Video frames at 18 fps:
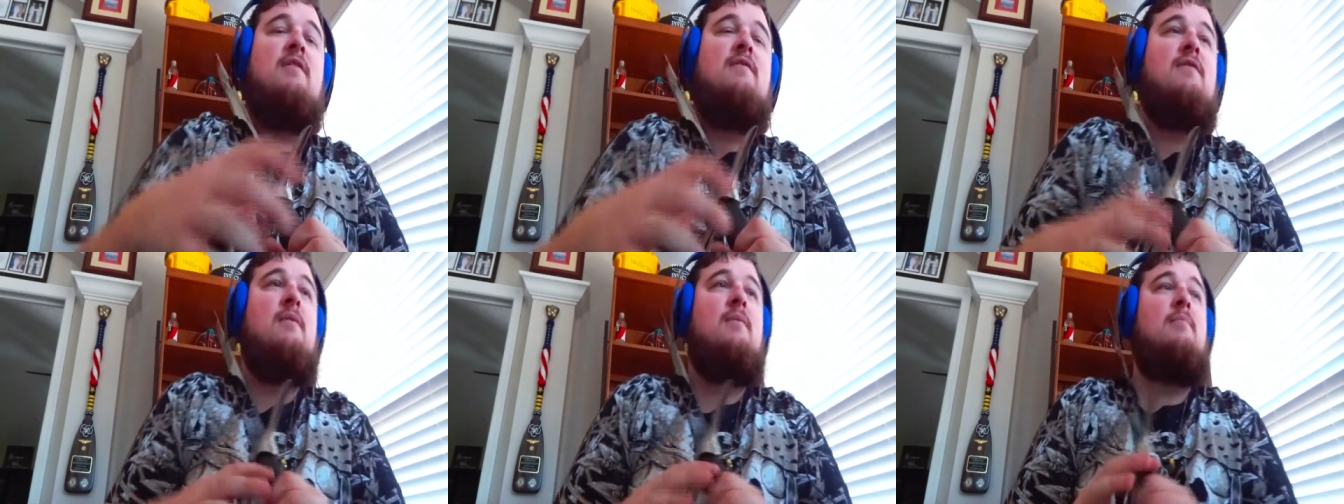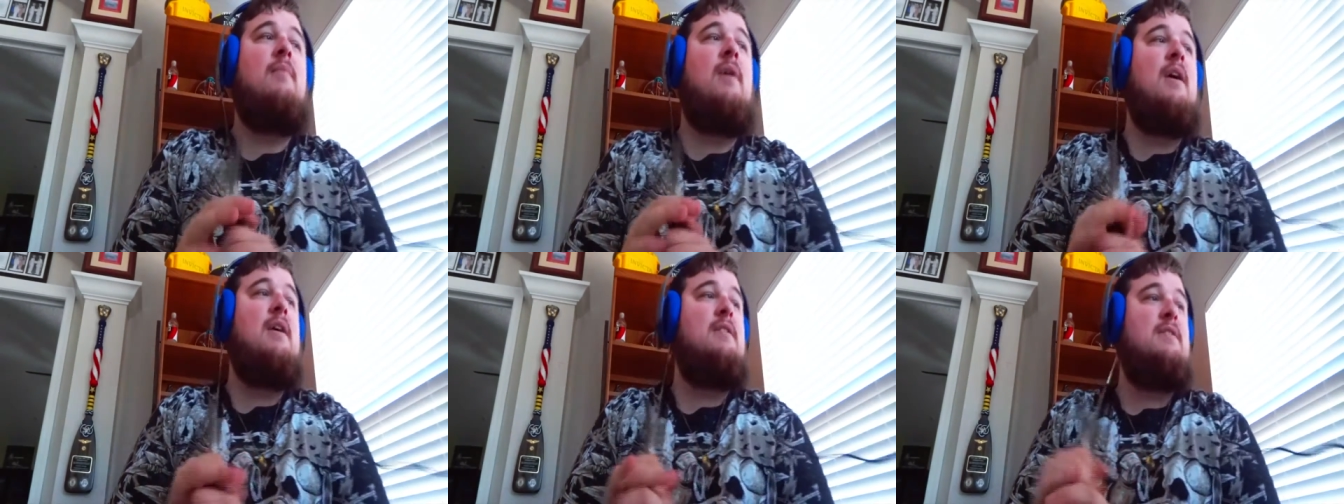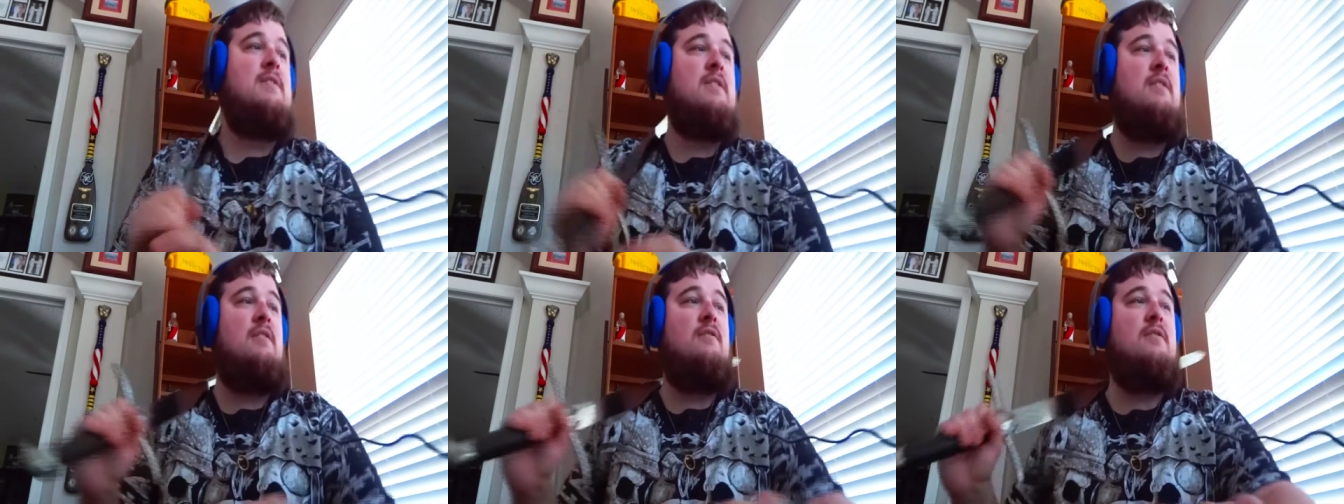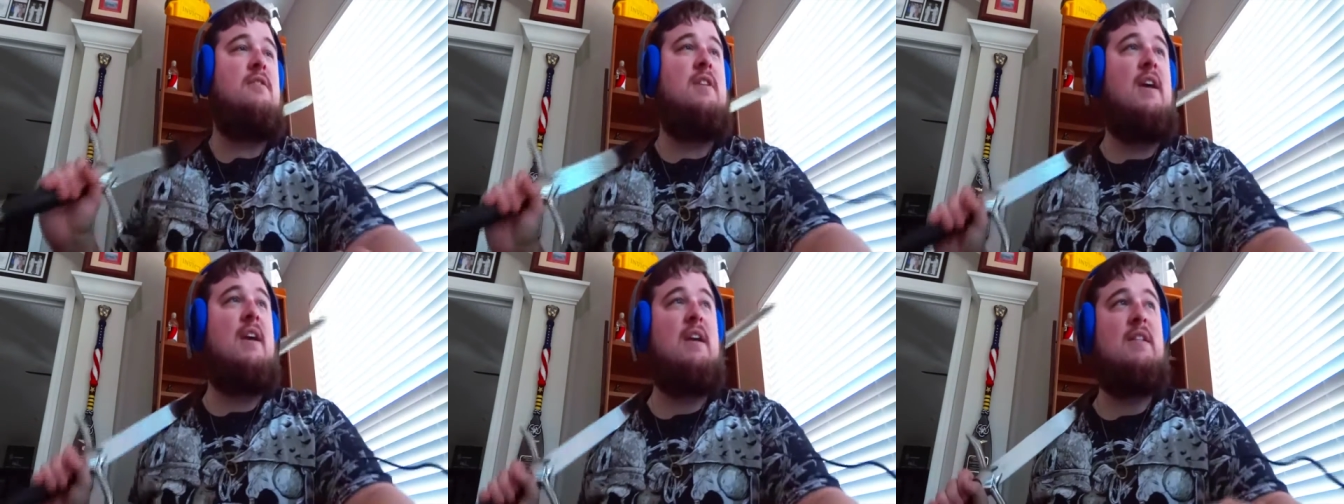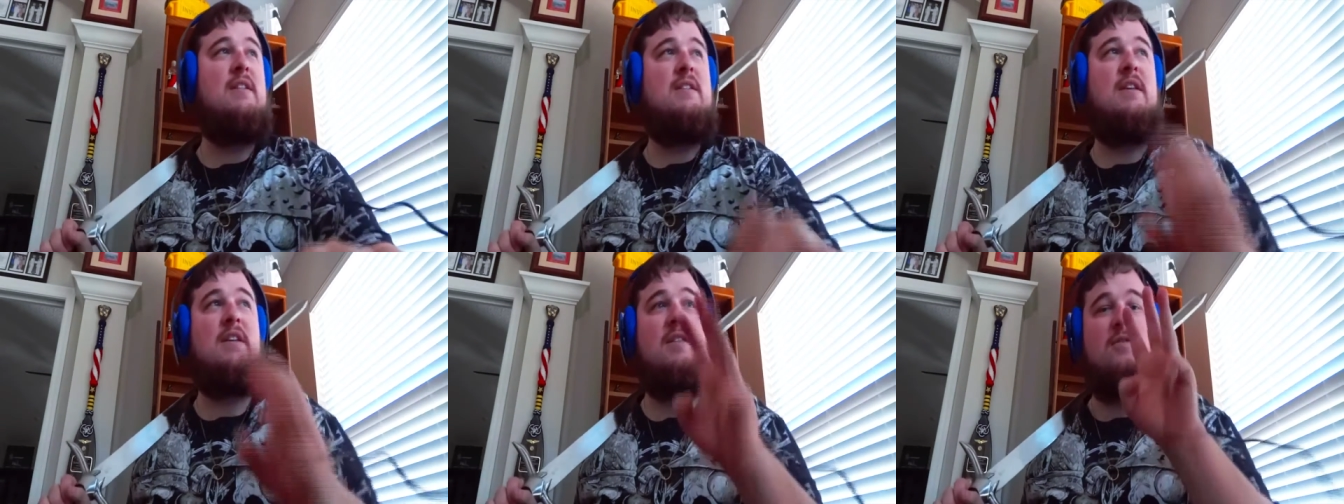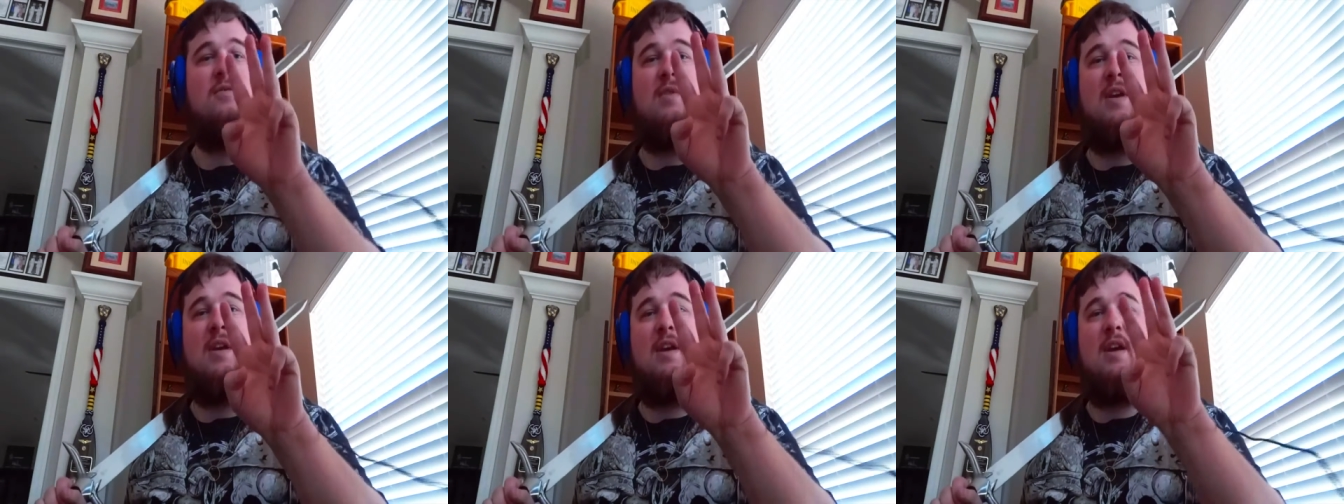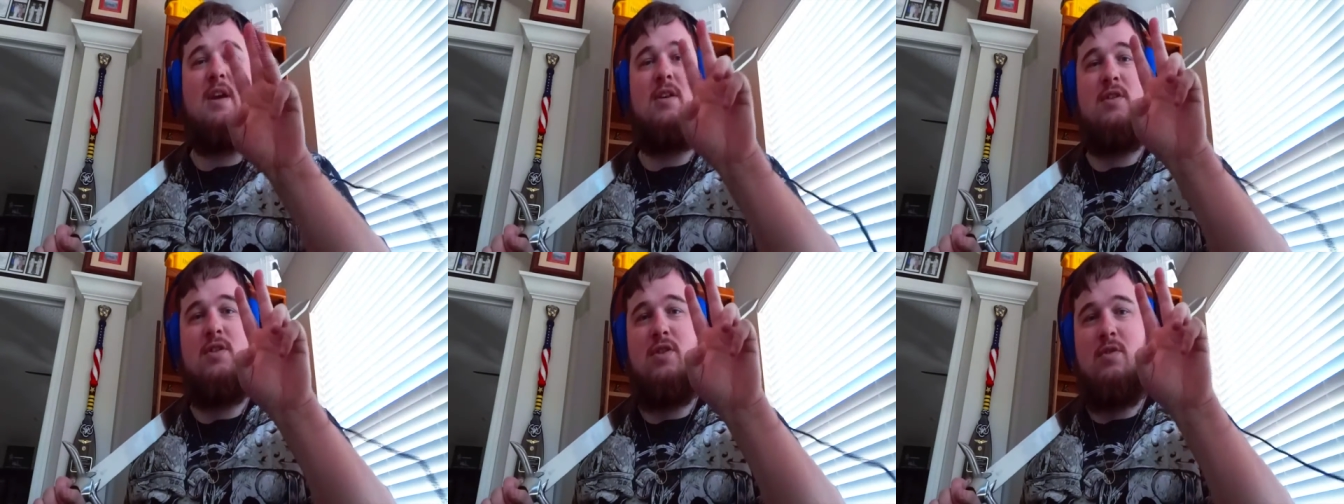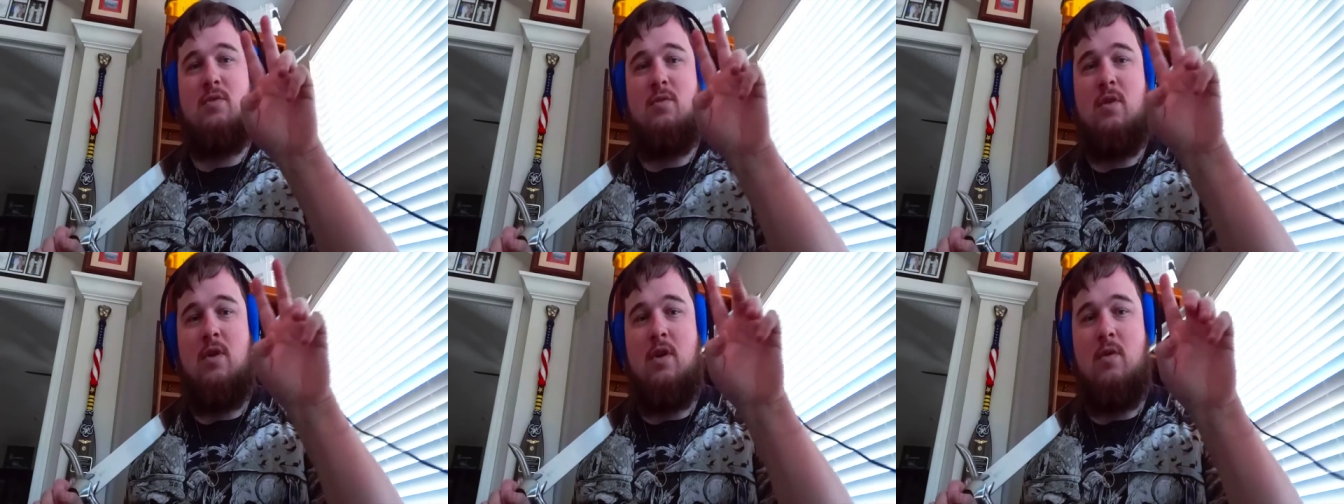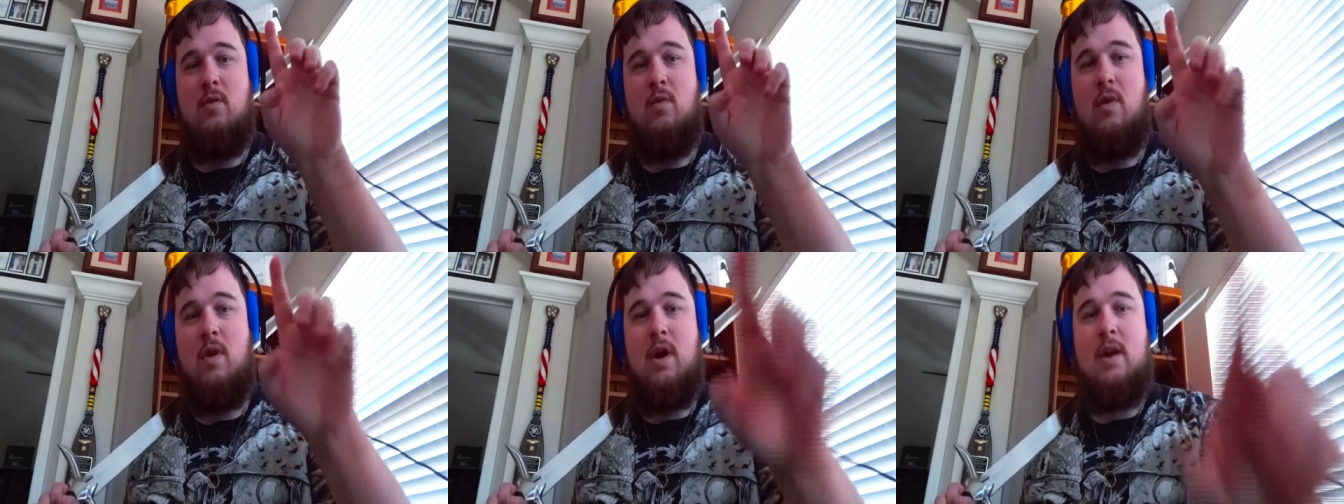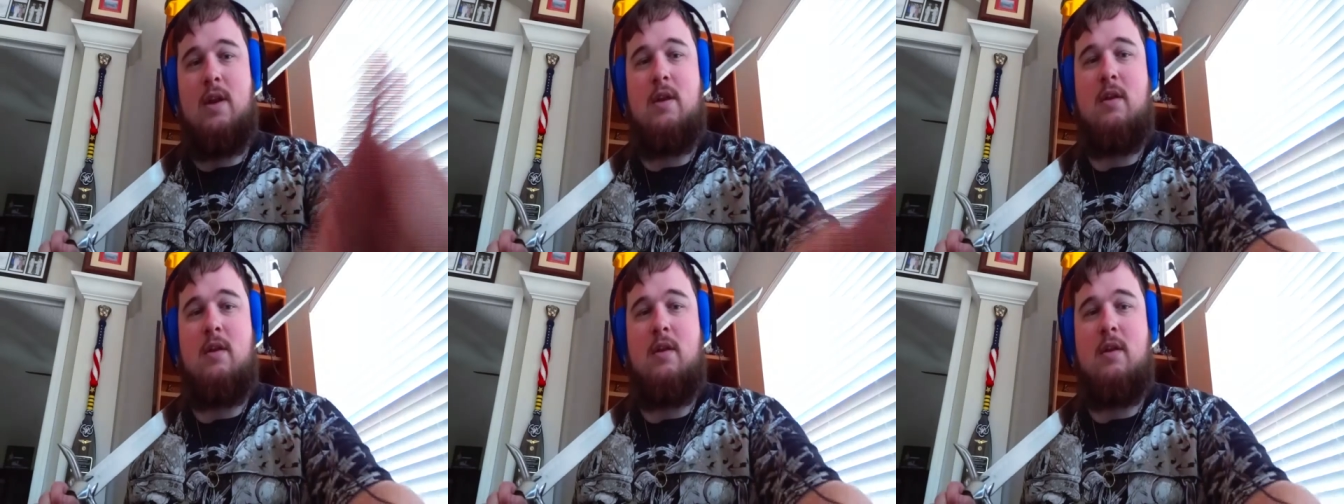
from zero seconds in three, two, one.